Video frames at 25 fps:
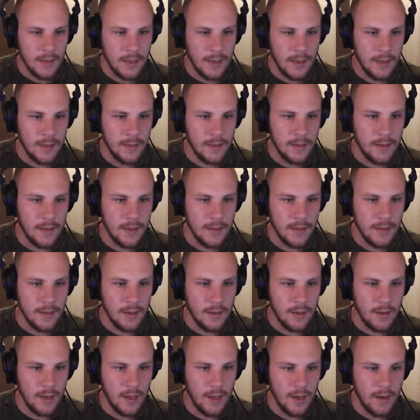and then
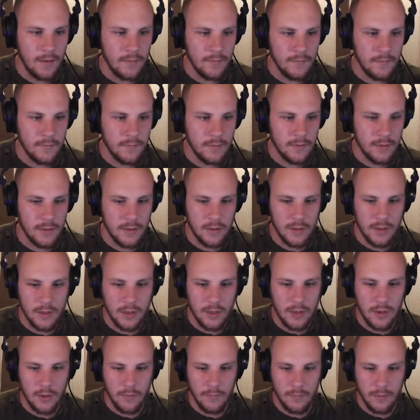I'll have a
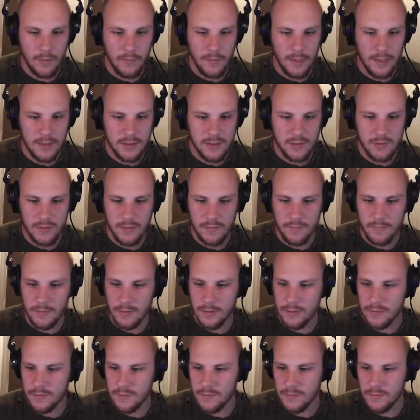complementary
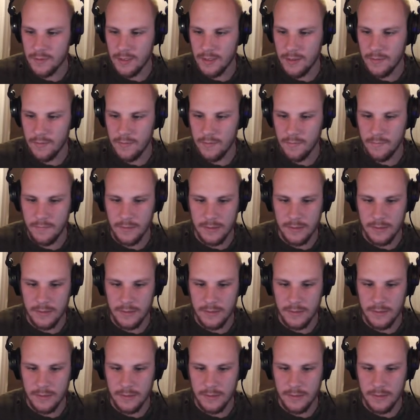one to that,